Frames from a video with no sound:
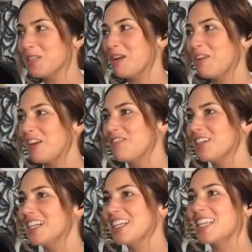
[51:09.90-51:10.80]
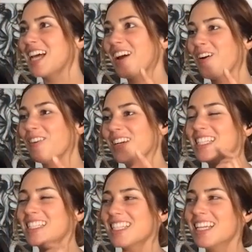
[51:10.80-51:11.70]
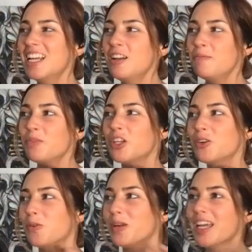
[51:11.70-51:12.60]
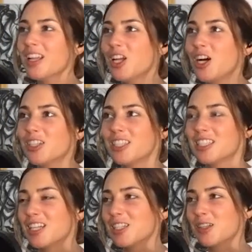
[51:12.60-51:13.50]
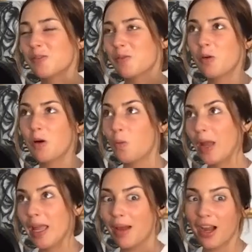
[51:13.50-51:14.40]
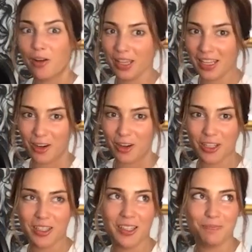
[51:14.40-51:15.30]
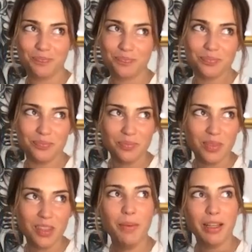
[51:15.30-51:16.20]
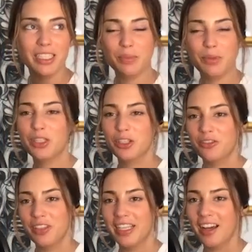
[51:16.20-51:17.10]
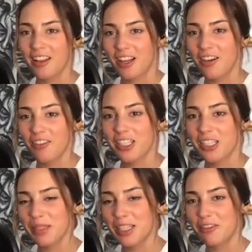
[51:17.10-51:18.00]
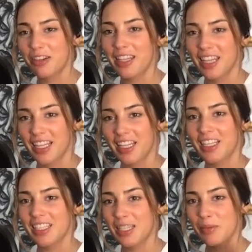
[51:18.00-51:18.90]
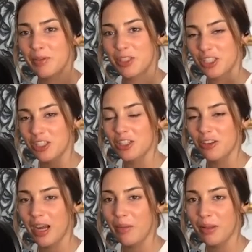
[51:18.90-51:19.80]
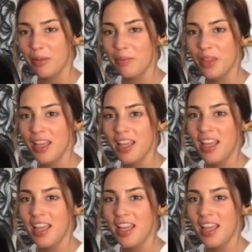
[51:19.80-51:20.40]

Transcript: is my favorite cuz I always you know, we had a long discussion uh, way back when like early on about sleeping with your feet out of the covers and being afraid that like a demon was just going to grab them.